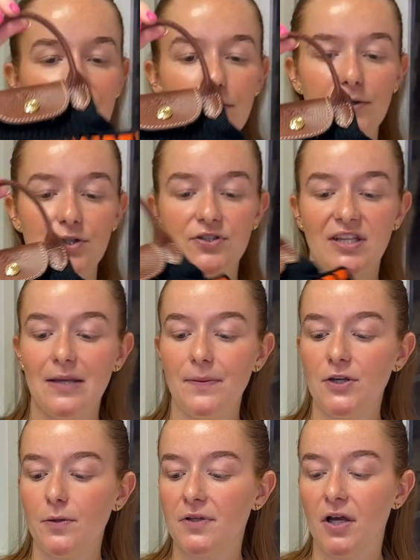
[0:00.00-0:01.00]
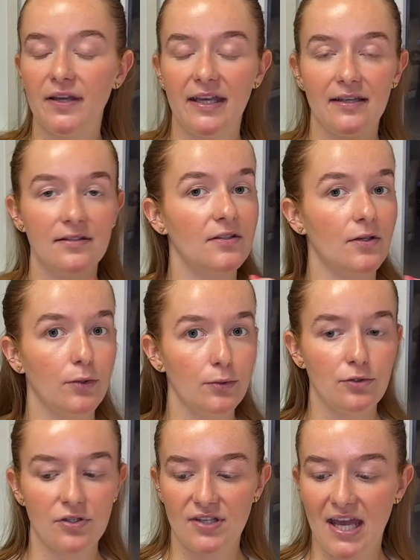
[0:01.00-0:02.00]
you are just keeping your belongings
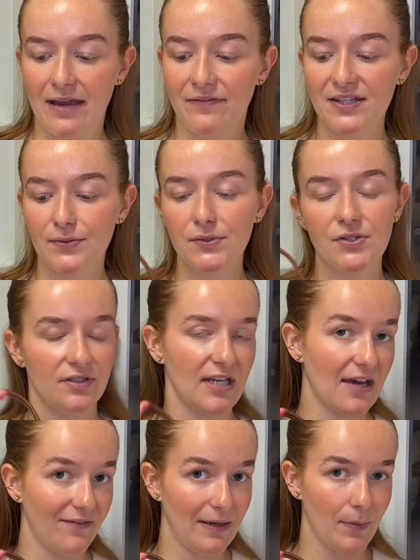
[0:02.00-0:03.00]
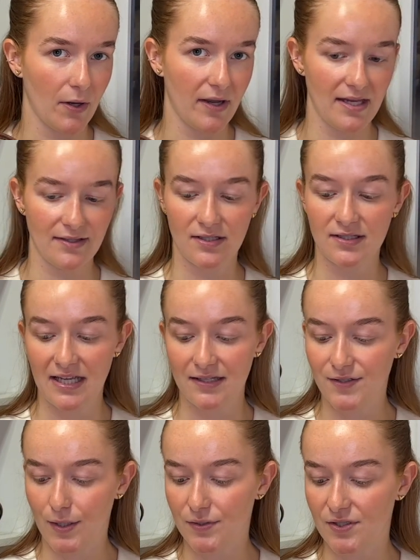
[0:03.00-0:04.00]
ultra safe. This one doesn't have any pockets because it
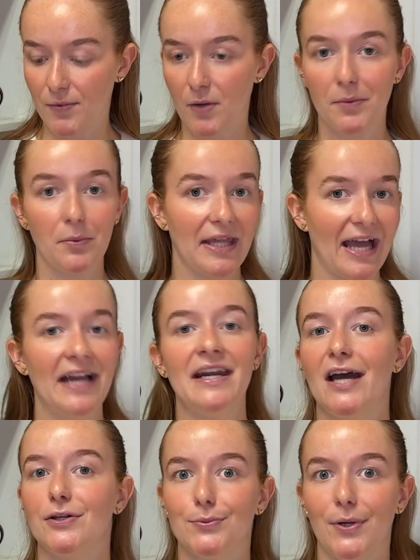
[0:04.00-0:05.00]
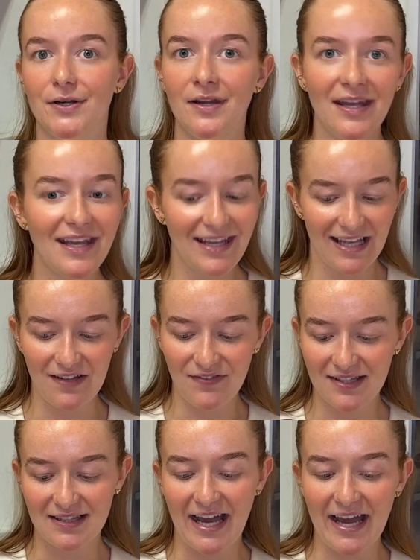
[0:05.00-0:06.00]
is so small, but we can add one if
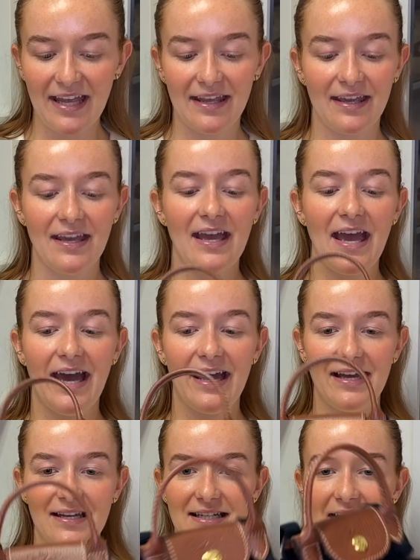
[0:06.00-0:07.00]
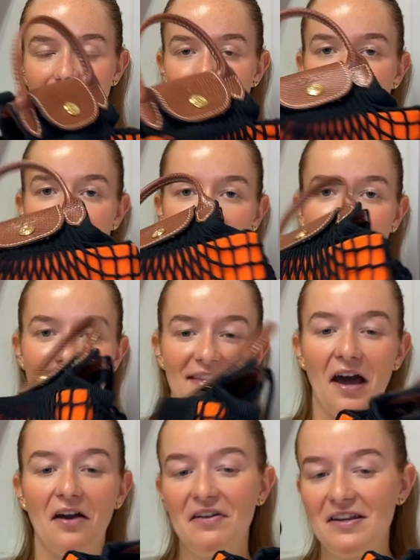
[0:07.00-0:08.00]
you'd like. And I just think
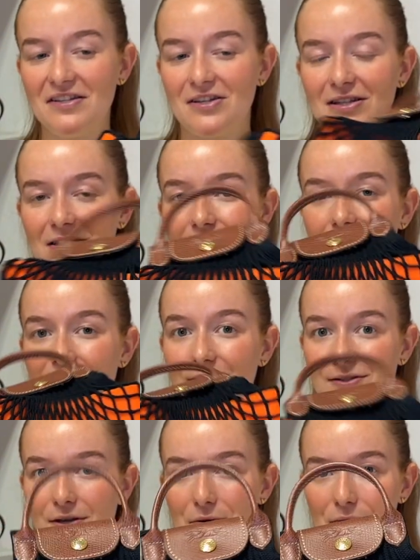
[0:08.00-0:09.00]
the orange looks so